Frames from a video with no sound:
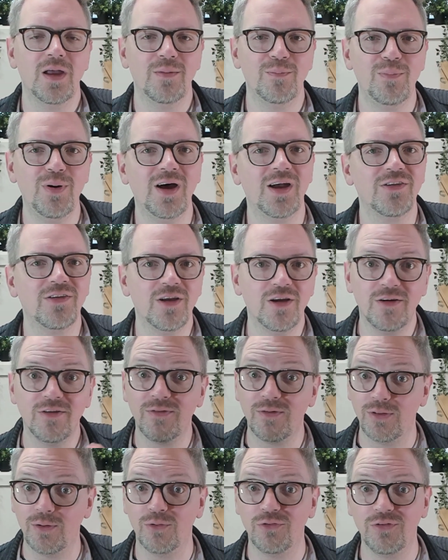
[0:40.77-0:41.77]
But
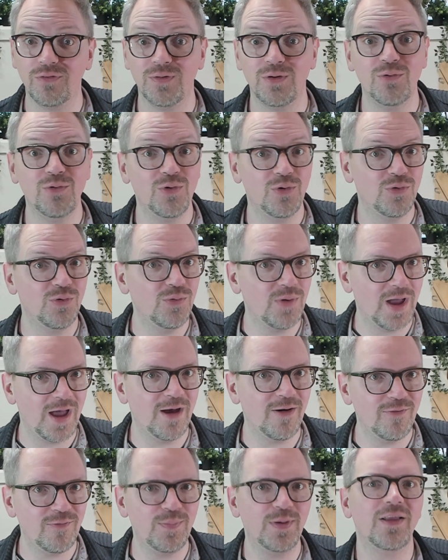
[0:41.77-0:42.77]
for those of you who
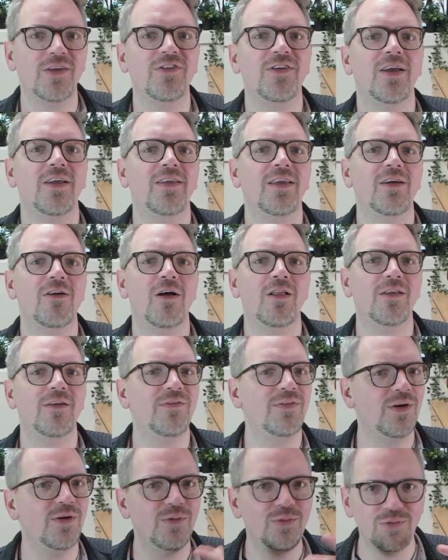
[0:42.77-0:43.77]
have been attending all of
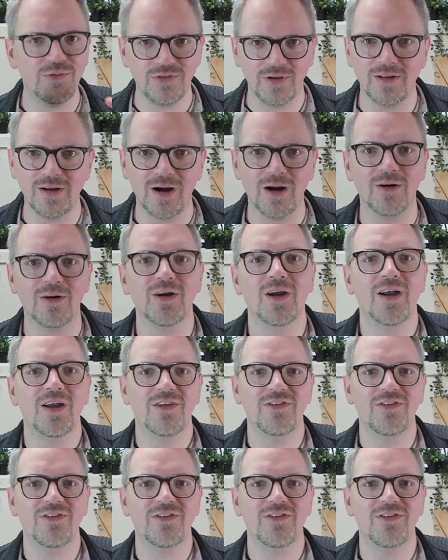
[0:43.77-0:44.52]
those and are